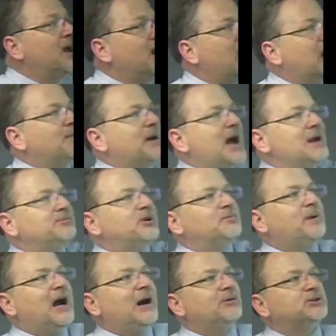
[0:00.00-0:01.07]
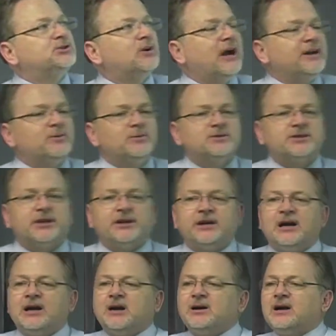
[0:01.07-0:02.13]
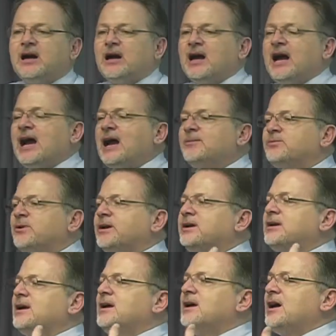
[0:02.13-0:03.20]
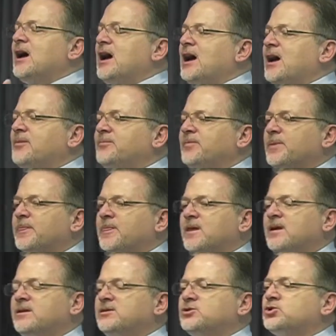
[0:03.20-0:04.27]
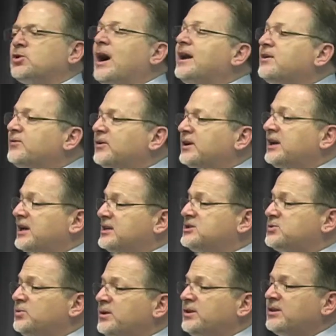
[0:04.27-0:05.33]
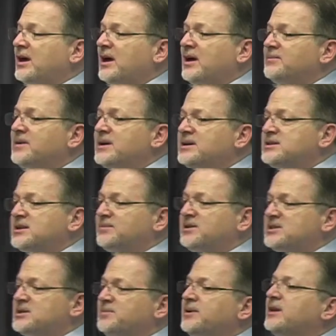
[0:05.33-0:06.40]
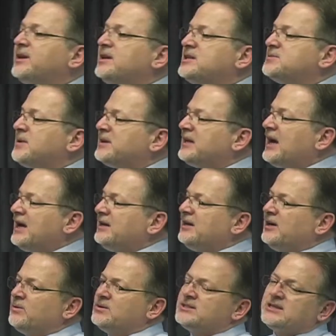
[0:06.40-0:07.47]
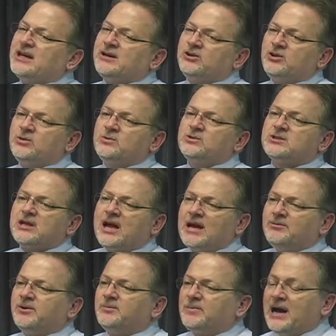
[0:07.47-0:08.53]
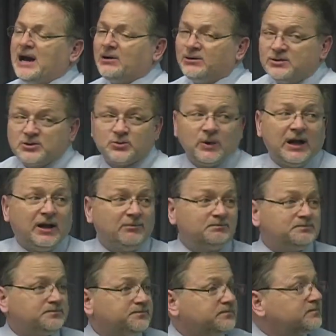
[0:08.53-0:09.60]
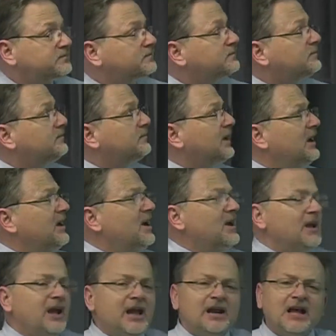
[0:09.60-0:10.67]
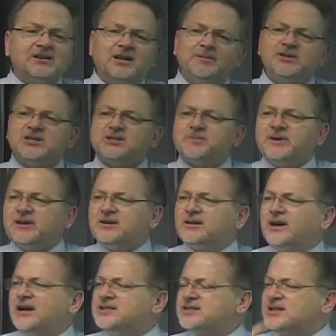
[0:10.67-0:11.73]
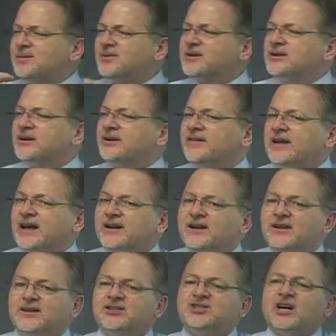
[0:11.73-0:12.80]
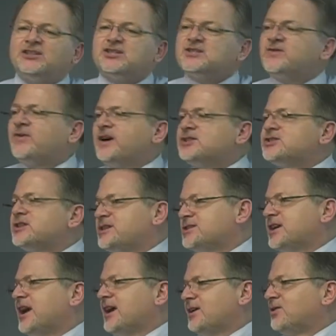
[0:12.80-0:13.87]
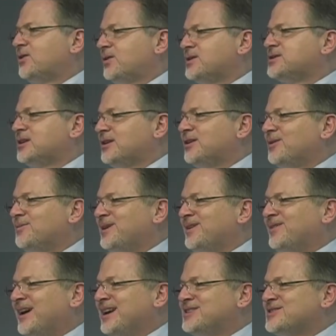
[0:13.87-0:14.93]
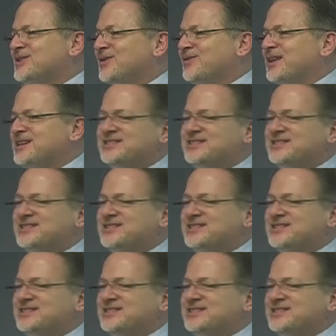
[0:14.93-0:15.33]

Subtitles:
Hybrid Power Trike was a hybrid trike for kids with some disabilities, but the idea was that it used hybrid power as well. And let me just be clear, I stumbled a little on that. The judges fudge these categories a little bit, right? So if they